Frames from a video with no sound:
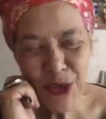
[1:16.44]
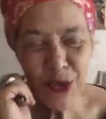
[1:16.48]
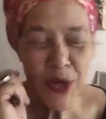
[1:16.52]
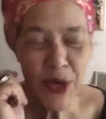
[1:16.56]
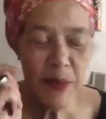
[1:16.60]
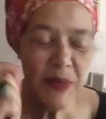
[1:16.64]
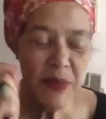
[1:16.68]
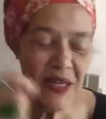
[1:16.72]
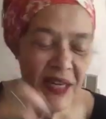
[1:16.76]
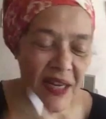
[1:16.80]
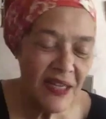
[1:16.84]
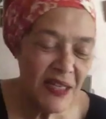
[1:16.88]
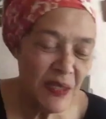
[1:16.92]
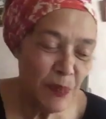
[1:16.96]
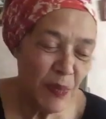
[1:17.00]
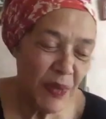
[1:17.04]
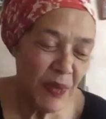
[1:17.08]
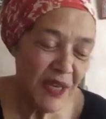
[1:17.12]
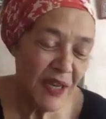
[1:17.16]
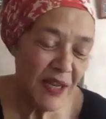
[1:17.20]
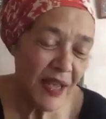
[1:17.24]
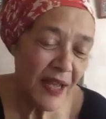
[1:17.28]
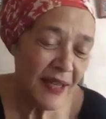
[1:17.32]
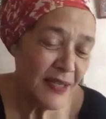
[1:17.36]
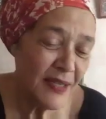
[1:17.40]
It's
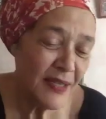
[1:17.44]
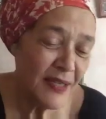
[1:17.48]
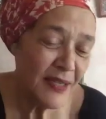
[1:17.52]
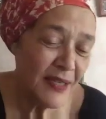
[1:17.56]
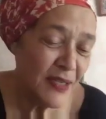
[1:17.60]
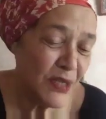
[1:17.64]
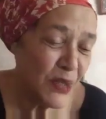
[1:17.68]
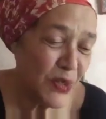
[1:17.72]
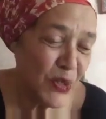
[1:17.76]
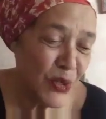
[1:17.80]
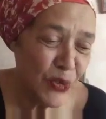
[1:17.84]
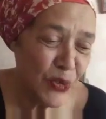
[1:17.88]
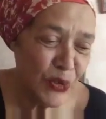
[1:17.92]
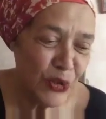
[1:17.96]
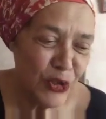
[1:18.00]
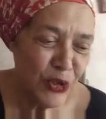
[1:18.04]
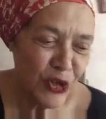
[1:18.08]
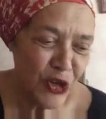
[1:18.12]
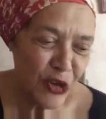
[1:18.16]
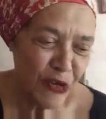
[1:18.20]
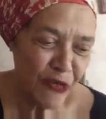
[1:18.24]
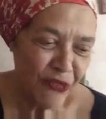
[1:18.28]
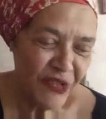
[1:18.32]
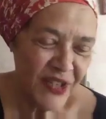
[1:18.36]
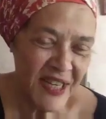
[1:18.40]
been, as you know, a
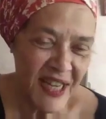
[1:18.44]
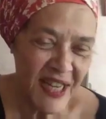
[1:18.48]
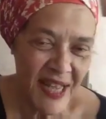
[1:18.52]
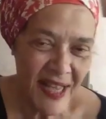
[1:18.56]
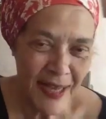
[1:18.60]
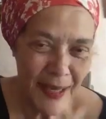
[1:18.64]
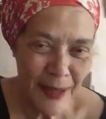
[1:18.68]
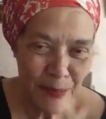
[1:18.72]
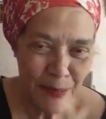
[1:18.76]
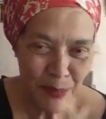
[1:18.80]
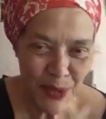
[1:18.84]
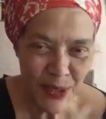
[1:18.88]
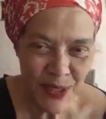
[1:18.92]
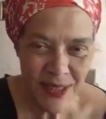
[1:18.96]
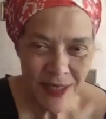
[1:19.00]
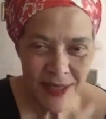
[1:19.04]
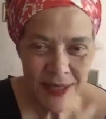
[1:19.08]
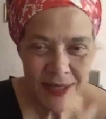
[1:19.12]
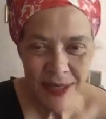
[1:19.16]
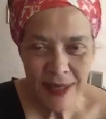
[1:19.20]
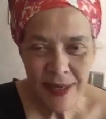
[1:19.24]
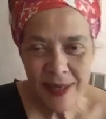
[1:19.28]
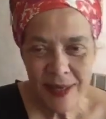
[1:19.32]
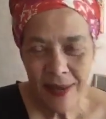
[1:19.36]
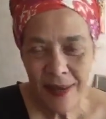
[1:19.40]
tough time, but
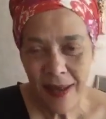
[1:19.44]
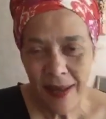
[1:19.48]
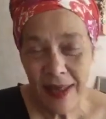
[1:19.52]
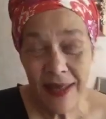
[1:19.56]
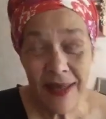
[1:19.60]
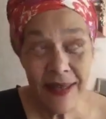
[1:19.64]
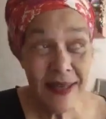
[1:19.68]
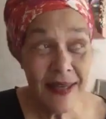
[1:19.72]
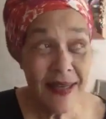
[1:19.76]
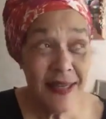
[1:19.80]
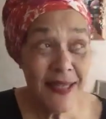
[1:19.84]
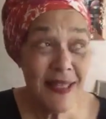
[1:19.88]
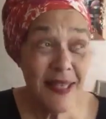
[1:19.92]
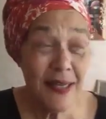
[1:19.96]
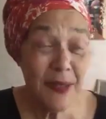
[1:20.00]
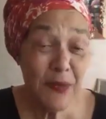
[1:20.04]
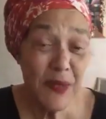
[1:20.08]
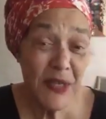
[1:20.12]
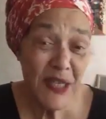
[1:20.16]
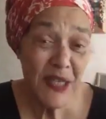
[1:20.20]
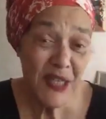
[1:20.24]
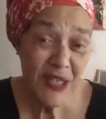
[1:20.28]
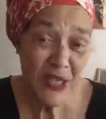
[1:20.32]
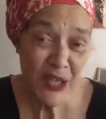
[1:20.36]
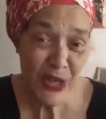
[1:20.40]
at least there is
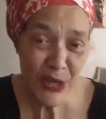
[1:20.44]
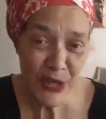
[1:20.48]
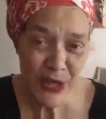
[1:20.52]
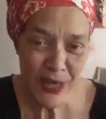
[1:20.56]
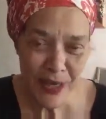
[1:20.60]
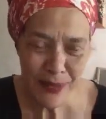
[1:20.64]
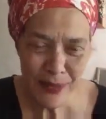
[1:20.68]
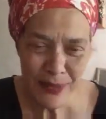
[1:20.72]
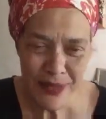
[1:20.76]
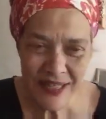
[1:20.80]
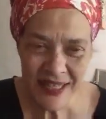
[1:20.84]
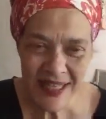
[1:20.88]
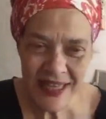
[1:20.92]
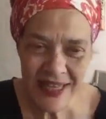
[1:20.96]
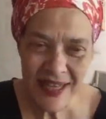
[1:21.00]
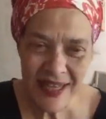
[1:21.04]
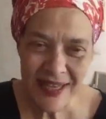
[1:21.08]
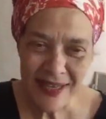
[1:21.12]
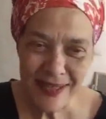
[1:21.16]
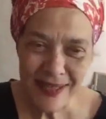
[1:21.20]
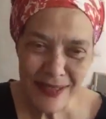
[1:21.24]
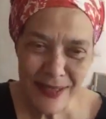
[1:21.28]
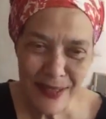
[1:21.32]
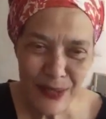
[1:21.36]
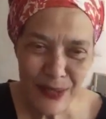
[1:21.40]
sun outside, so